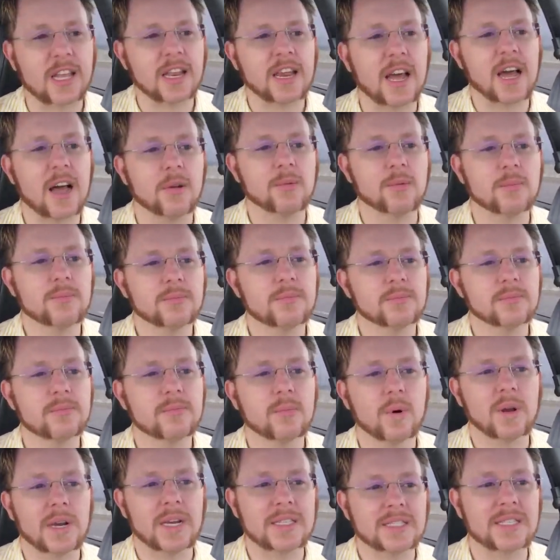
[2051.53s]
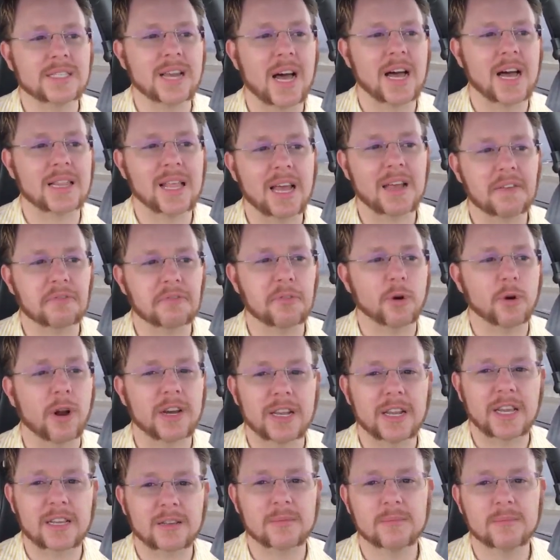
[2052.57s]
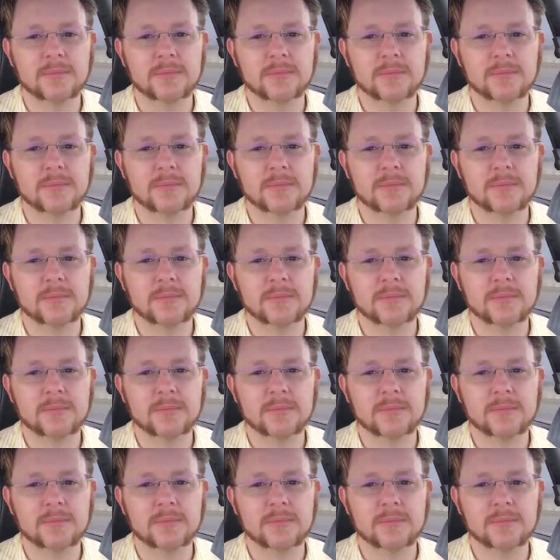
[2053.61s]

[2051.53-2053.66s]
it out when it's not life-threatening.